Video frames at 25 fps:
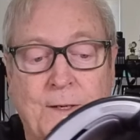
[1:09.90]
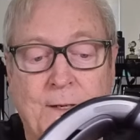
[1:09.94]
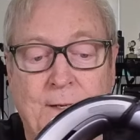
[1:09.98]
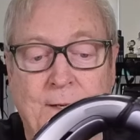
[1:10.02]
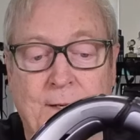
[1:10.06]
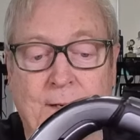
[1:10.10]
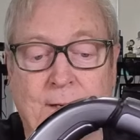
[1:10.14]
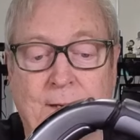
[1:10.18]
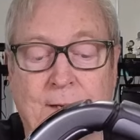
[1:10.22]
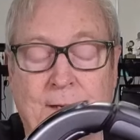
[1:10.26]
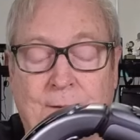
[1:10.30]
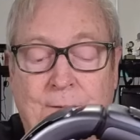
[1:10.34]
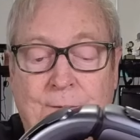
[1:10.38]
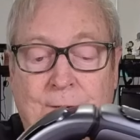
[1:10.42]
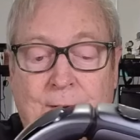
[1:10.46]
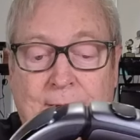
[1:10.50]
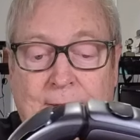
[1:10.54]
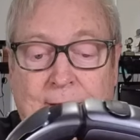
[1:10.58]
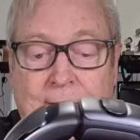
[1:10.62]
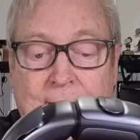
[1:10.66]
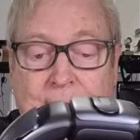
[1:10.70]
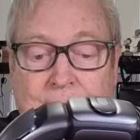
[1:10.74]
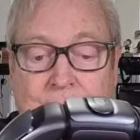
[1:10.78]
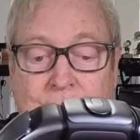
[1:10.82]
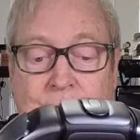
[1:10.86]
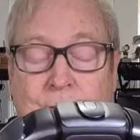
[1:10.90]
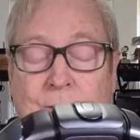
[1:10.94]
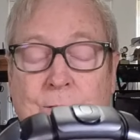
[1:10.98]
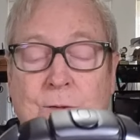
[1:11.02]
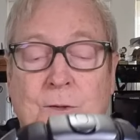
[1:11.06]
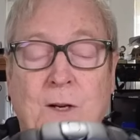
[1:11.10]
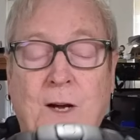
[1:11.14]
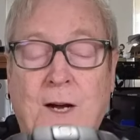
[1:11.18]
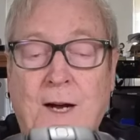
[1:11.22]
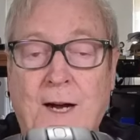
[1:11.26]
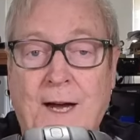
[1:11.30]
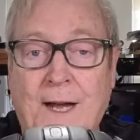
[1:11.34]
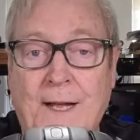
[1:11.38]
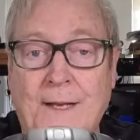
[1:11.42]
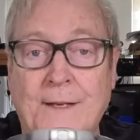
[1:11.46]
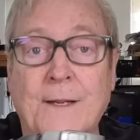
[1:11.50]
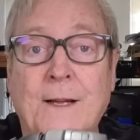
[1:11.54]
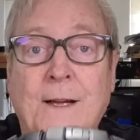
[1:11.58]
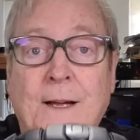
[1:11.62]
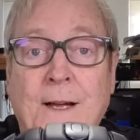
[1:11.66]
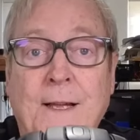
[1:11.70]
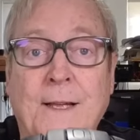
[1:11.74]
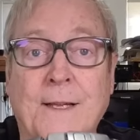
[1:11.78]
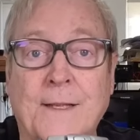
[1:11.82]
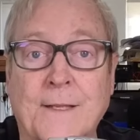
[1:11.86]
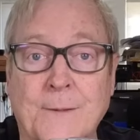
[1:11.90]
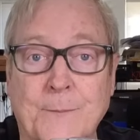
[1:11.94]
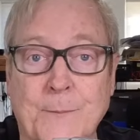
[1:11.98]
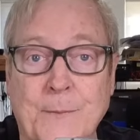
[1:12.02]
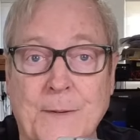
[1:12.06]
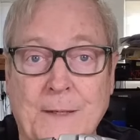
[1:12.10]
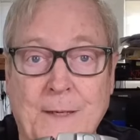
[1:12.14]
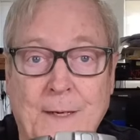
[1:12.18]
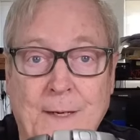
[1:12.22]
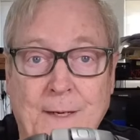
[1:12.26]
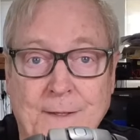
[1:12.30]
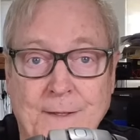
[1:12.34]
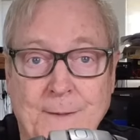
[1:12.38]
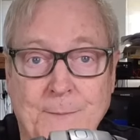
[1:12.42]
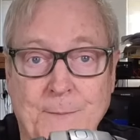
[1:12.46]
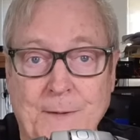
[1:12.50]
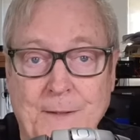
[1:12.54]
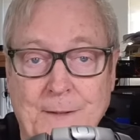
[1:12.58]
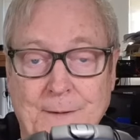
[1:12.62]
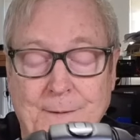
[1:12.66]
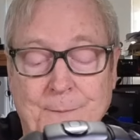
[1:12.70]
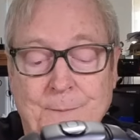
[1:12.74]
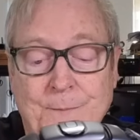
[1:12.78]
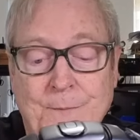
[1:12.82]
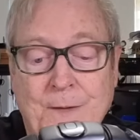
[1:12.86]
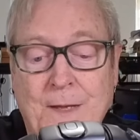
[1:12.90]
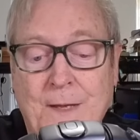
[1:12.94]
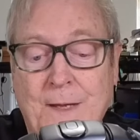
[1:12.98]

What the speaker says: where if I get too hot, I end up in a hospital.